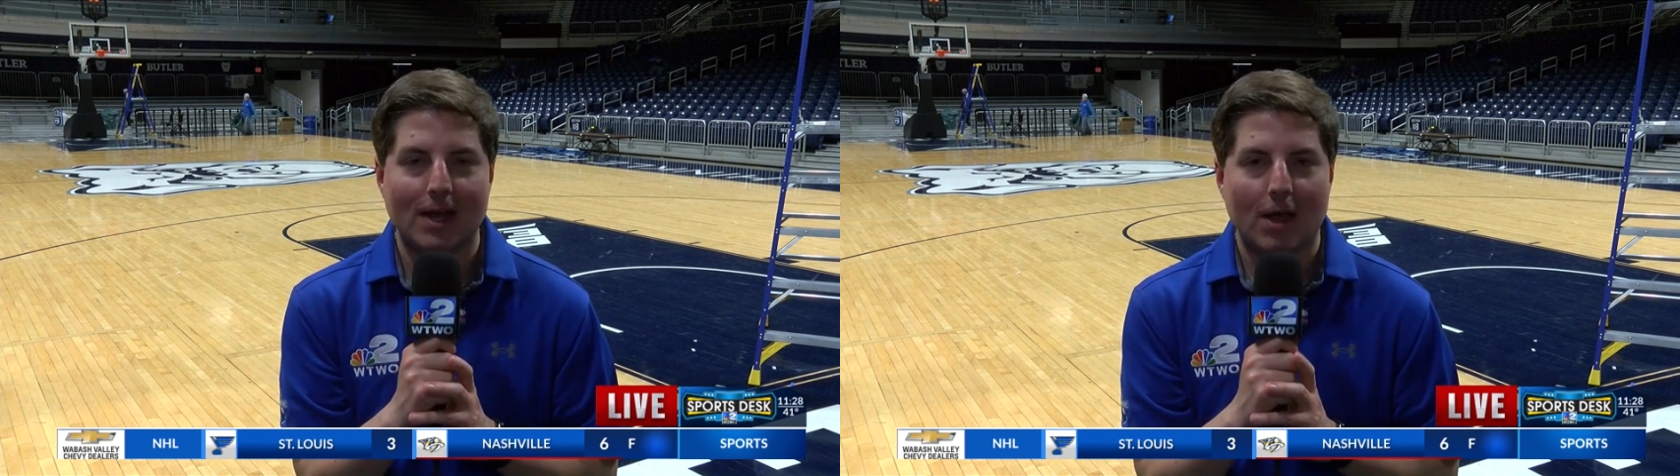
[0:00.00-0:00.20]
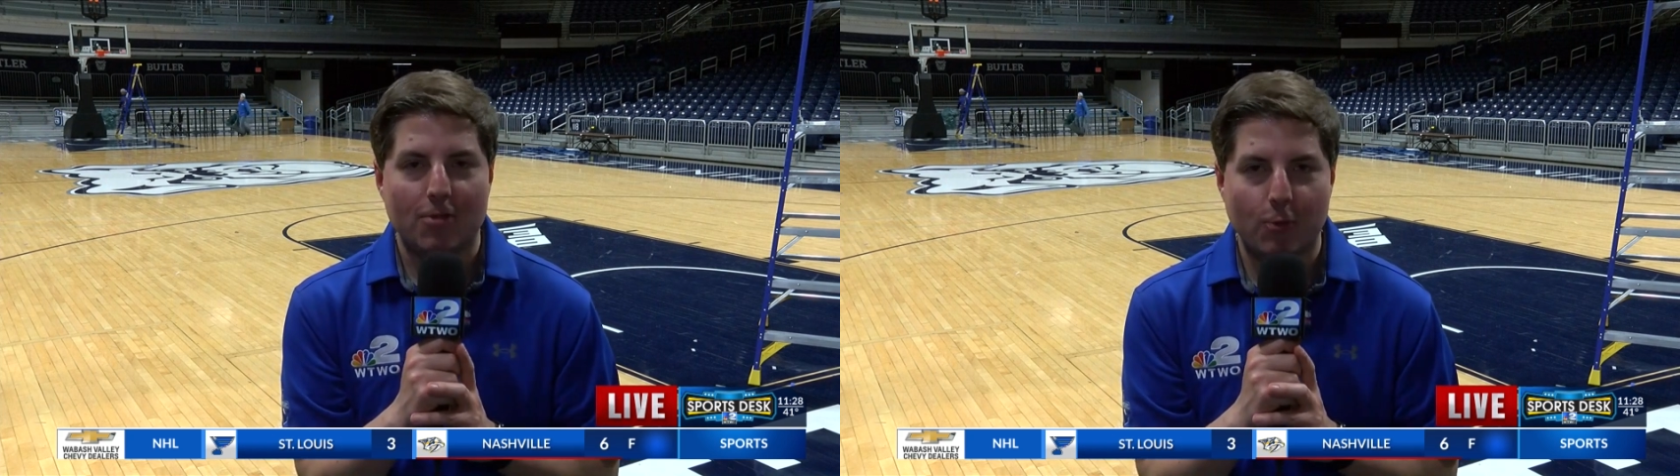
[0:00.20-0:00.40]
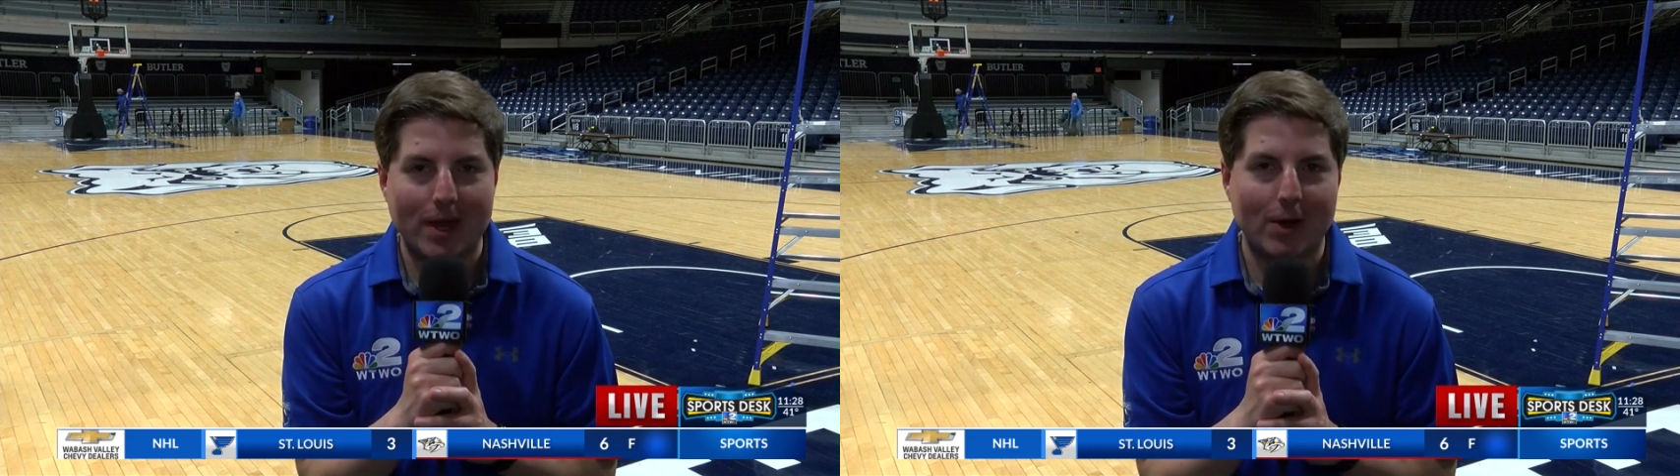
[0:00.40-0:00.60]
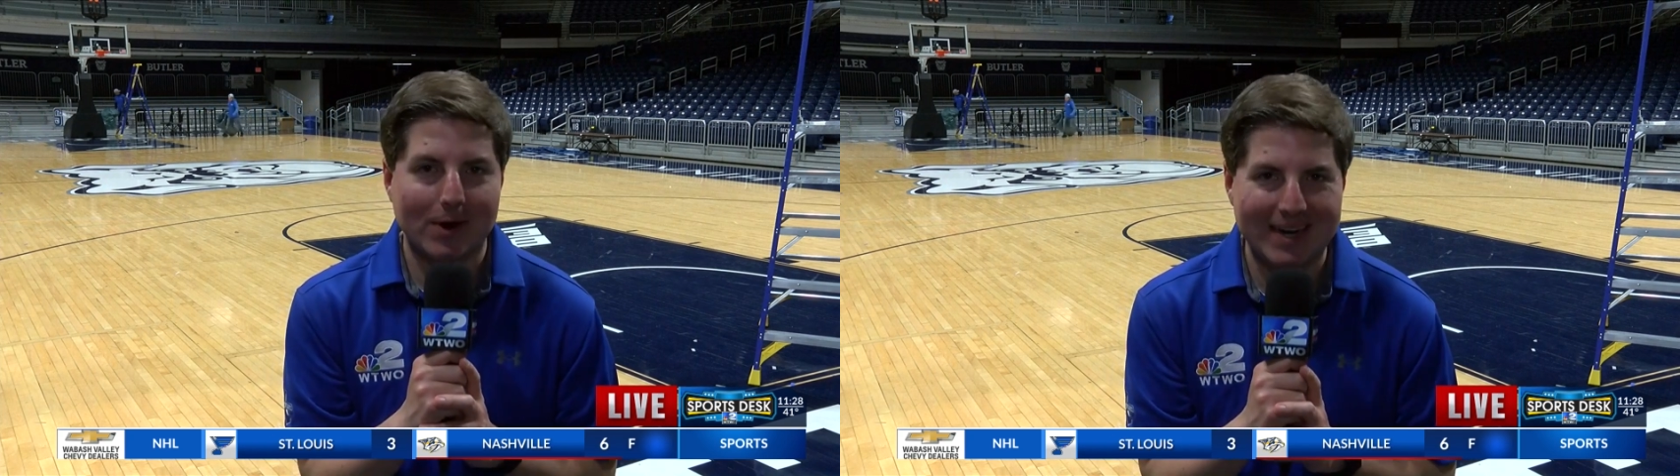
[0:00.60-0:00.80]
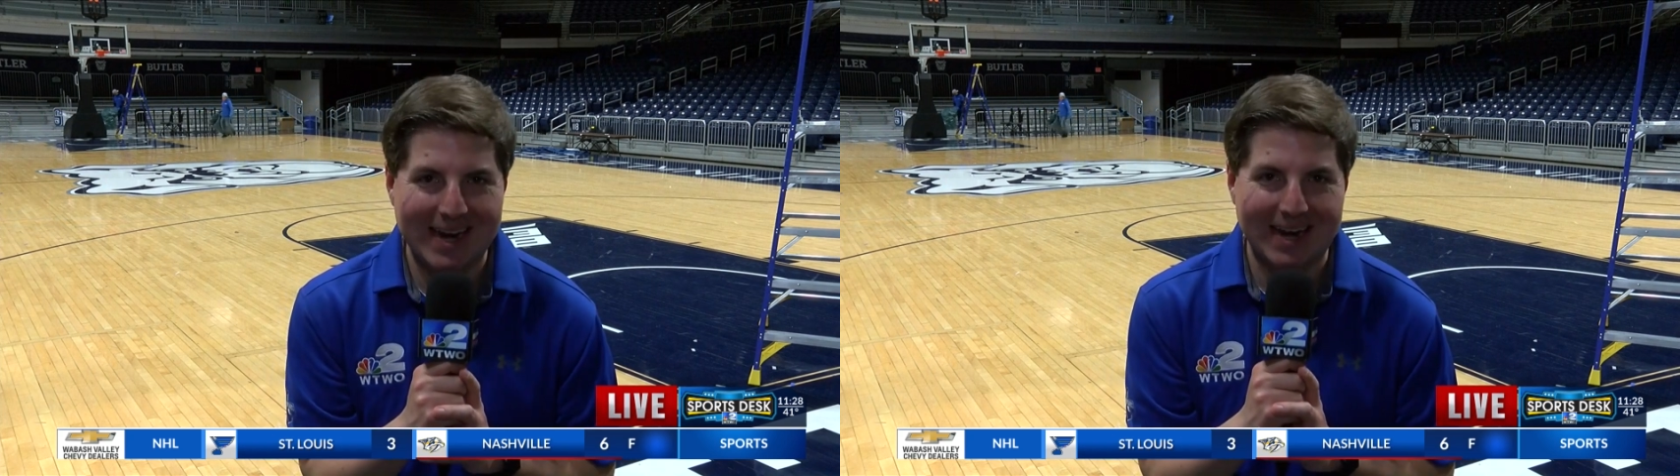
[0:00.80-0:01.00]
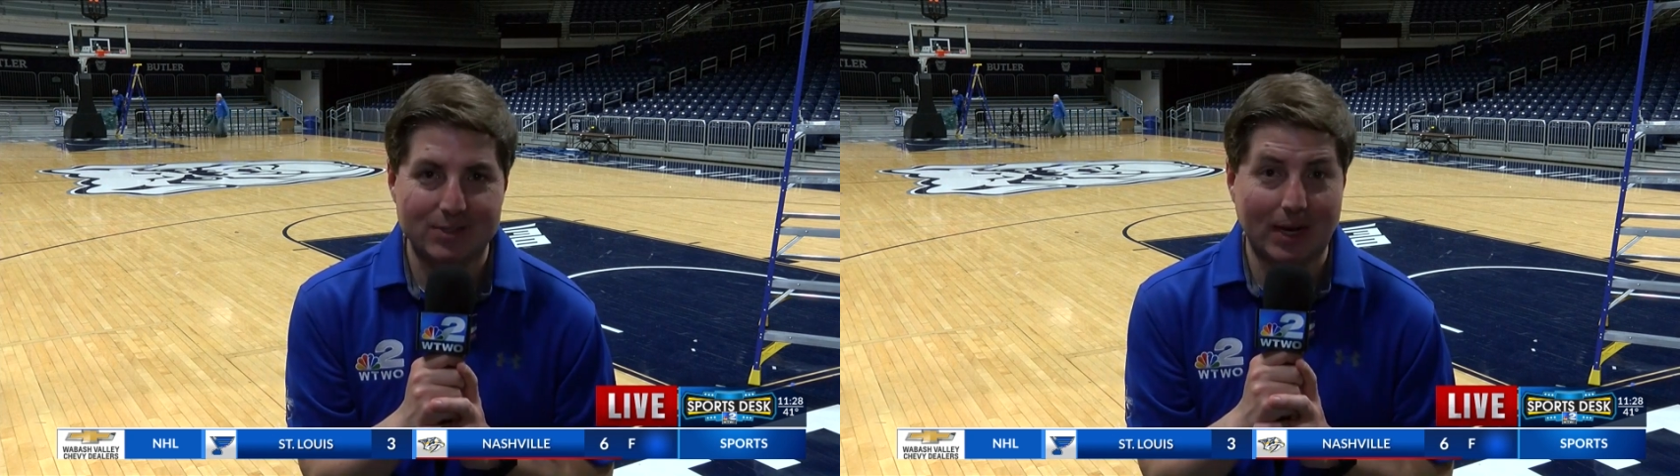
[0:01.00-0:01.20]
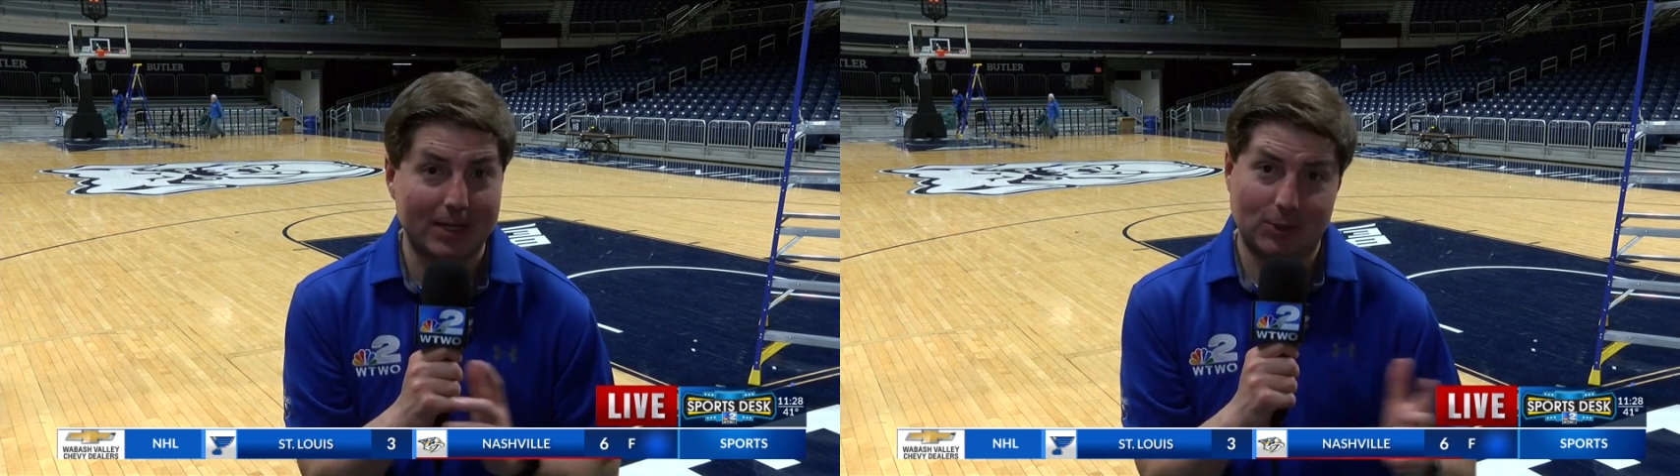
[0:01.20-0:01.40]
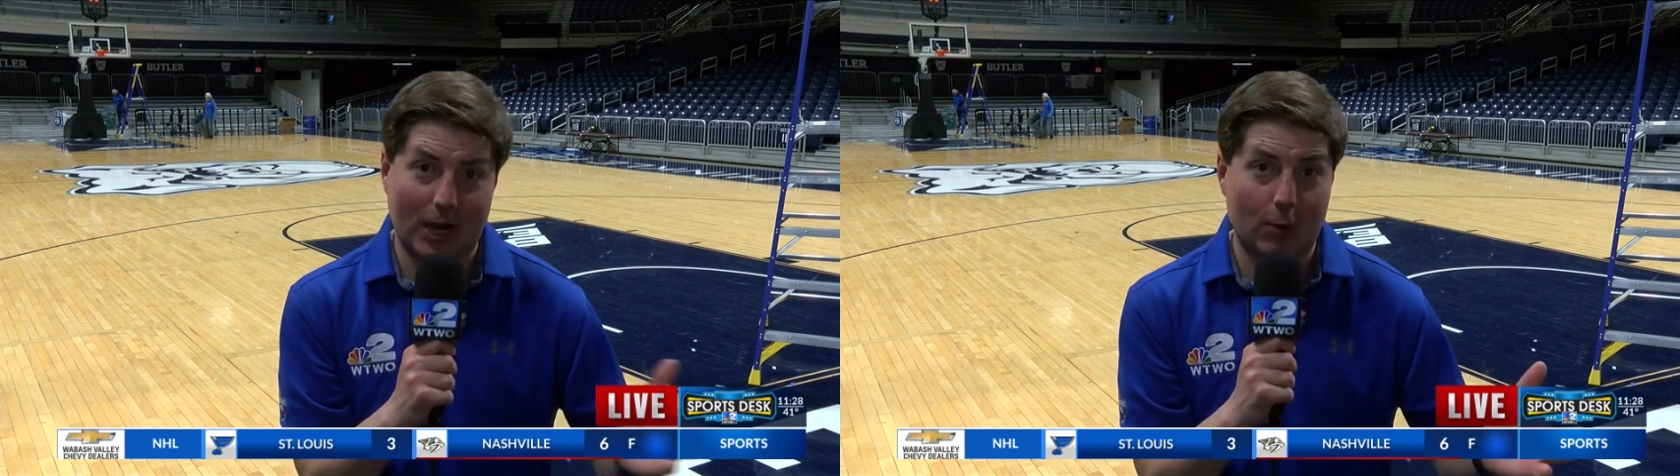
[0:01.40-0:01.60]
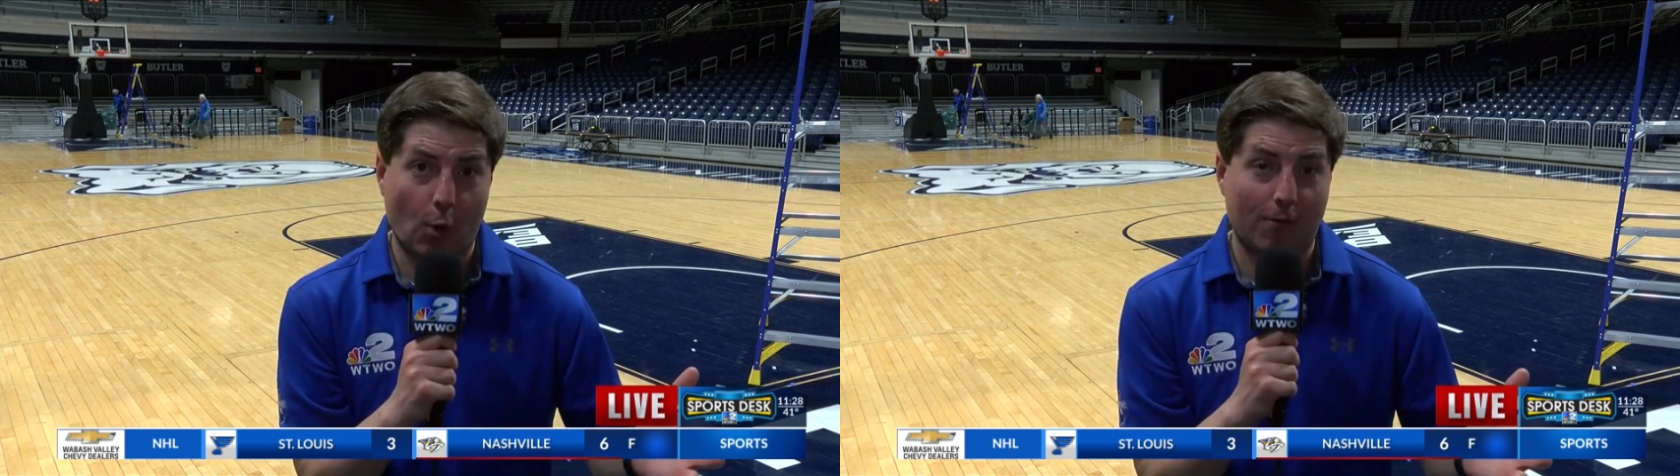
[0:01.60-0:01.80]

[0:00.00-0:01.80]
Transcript: three here at Indiana State, and Jake Wolf,